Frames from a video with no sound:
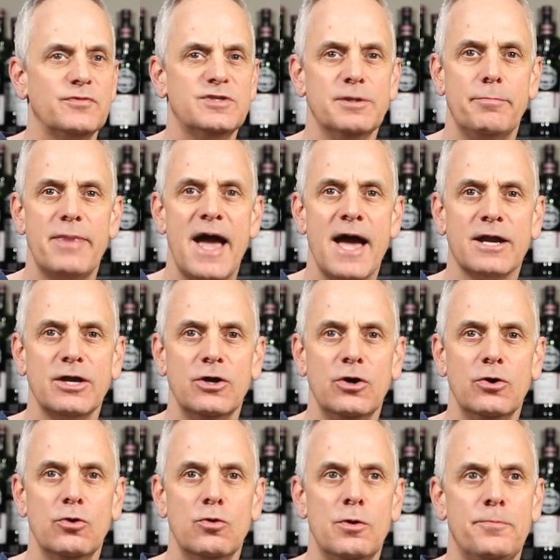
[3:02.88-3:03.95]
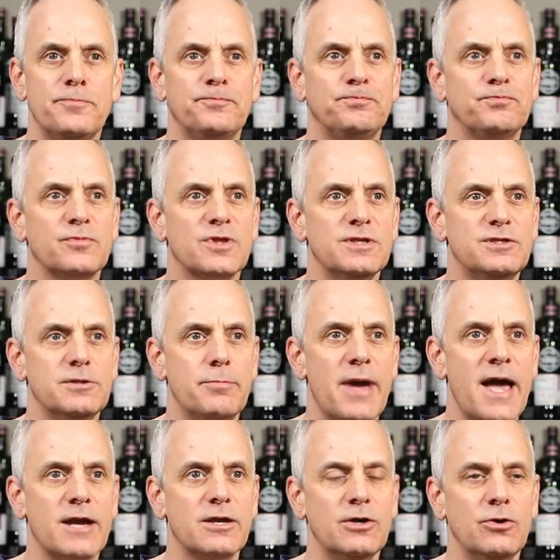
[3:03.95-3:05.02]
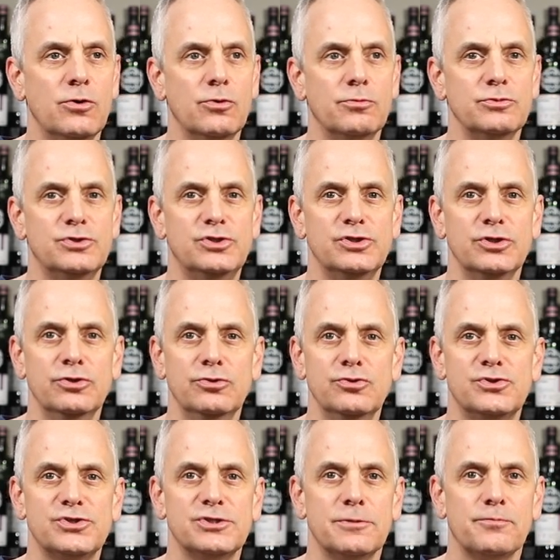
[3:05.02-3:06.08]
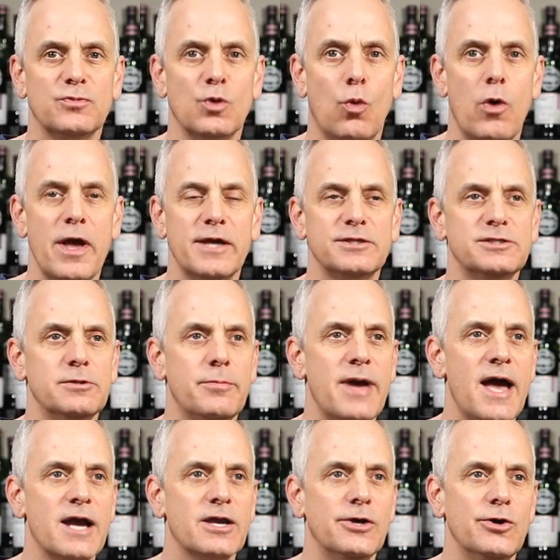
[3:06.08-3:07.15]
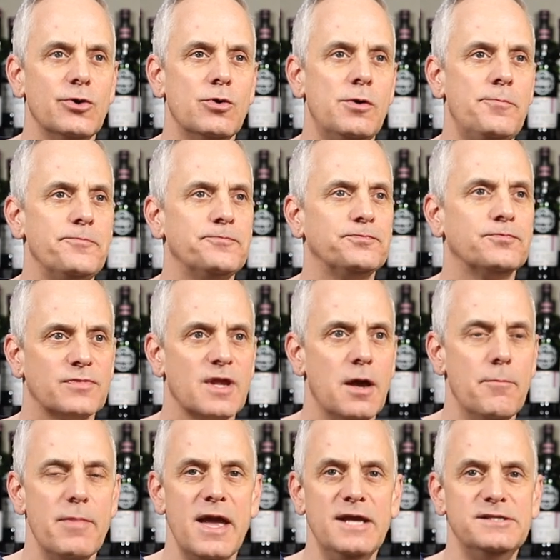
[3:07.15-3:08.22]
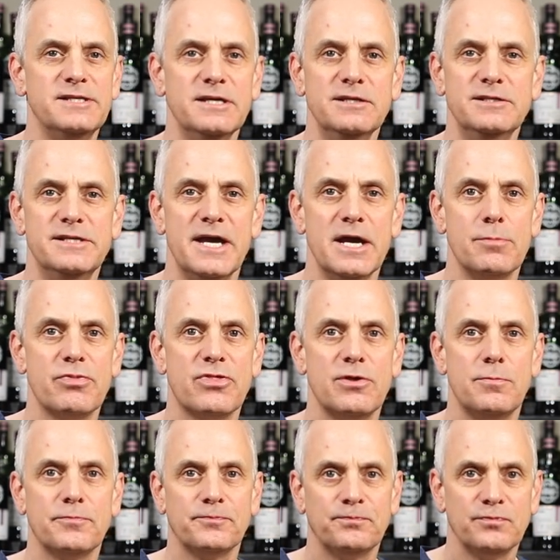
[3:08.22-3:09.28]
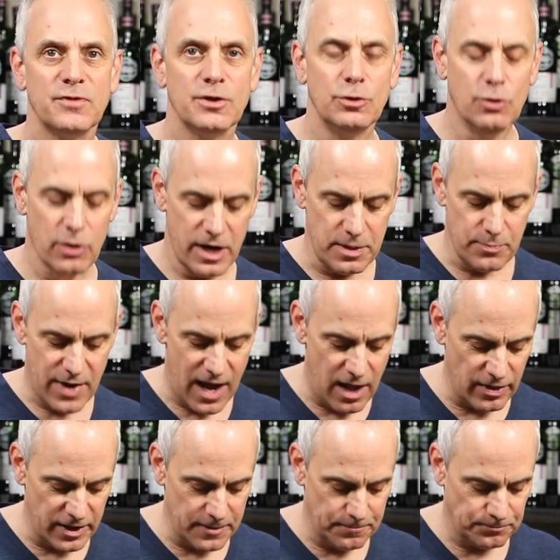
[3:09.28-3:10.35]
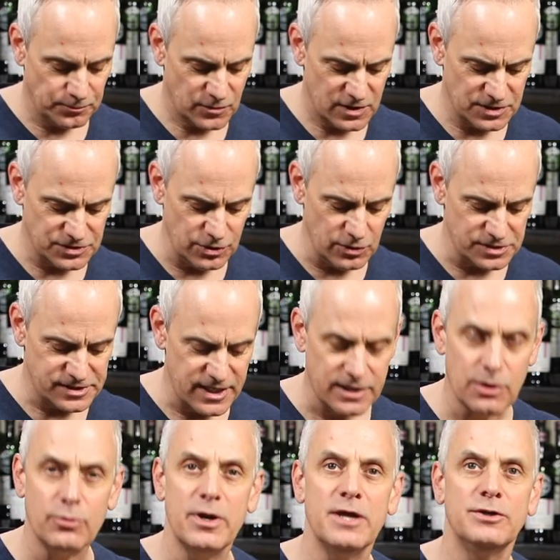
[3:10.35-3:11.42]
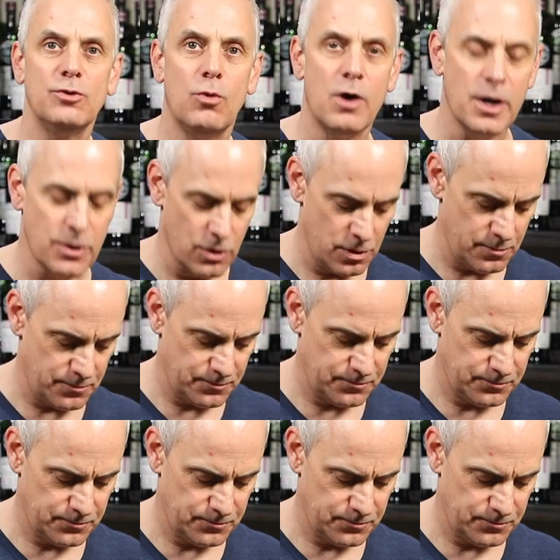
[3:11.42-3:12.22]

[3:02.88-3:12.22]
tobacco, tobacco juice, wet tobacco, amazing depth, great palate. Let's do a second round of water.